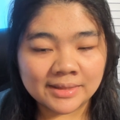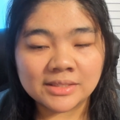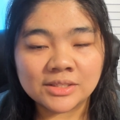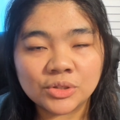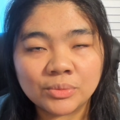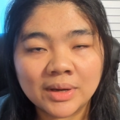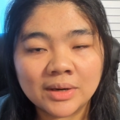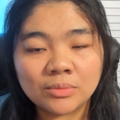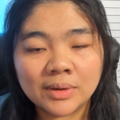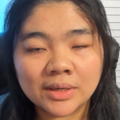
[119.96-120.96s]
This is the
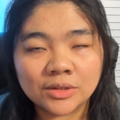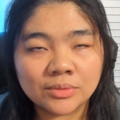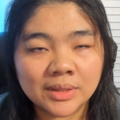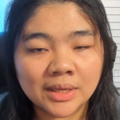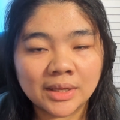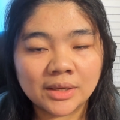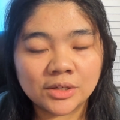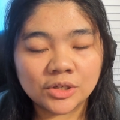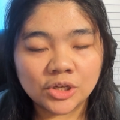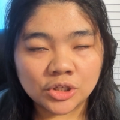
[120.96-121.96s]
one where you can